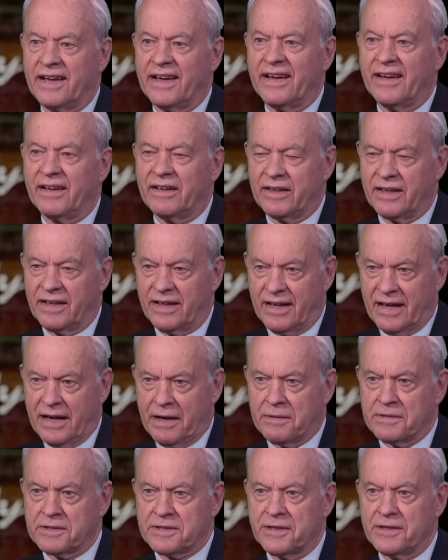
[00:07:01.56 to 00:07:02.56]
out
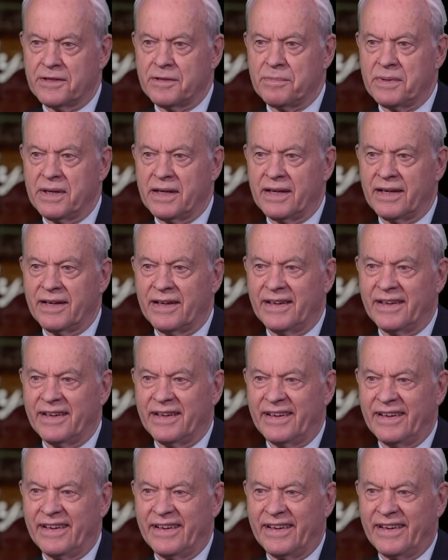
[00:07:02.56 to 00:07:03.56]
mm-hmm. what
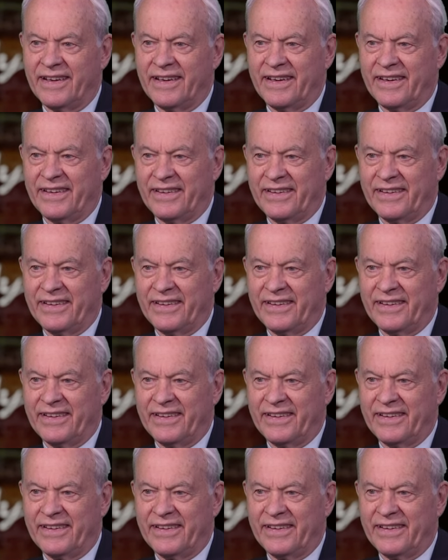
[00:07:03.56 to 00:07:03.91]
could